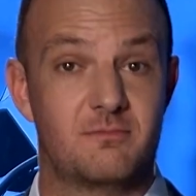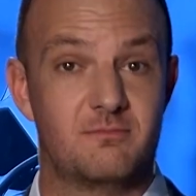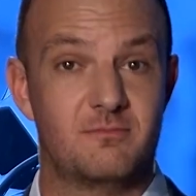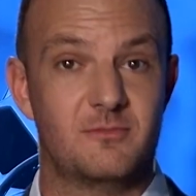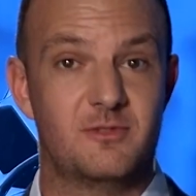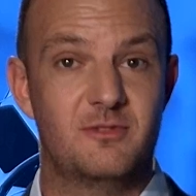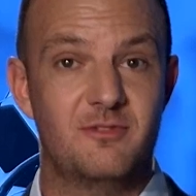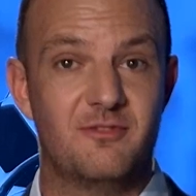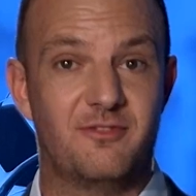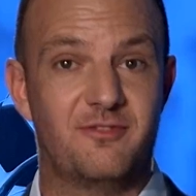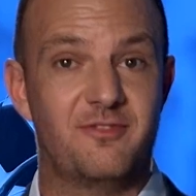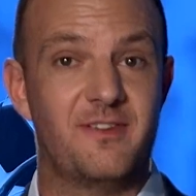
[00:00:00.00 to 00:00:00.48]

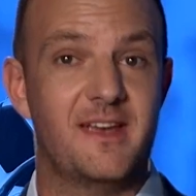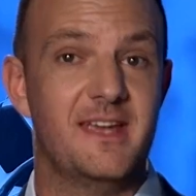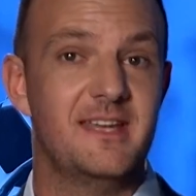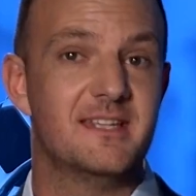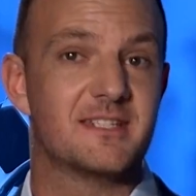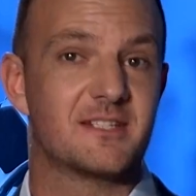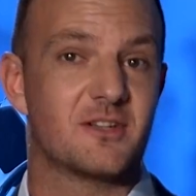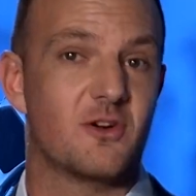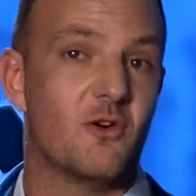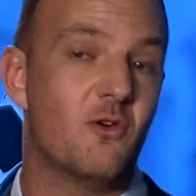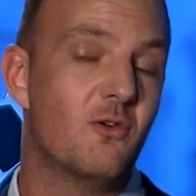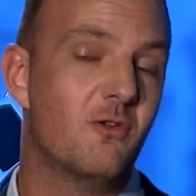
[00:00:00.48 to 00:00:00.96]
to
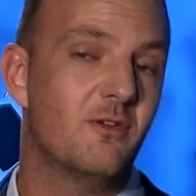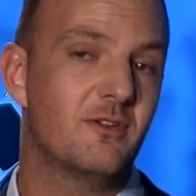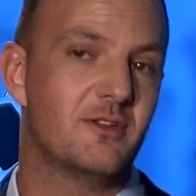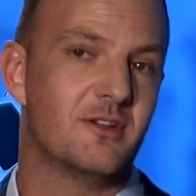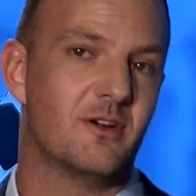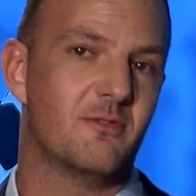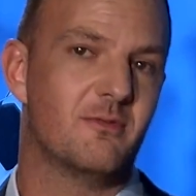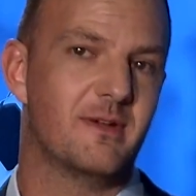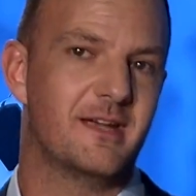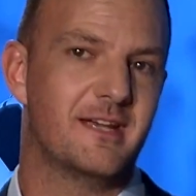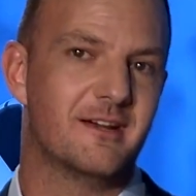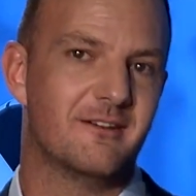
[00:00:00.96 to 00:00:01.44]
face all the
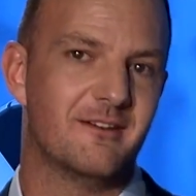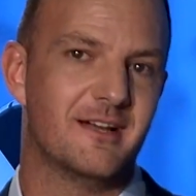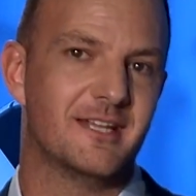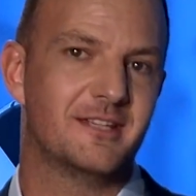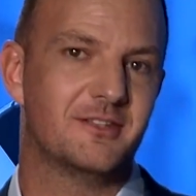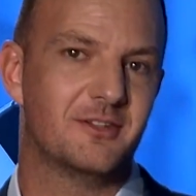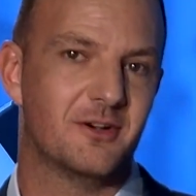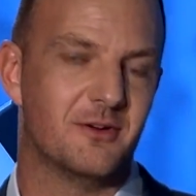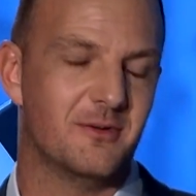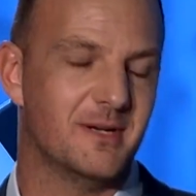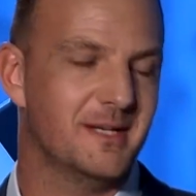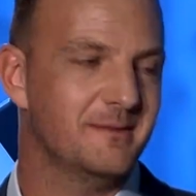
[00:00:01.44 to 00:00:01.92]

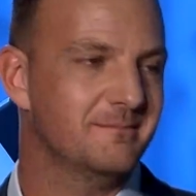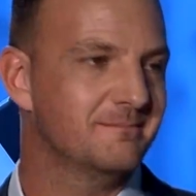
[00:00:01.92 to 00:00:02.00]
regulatory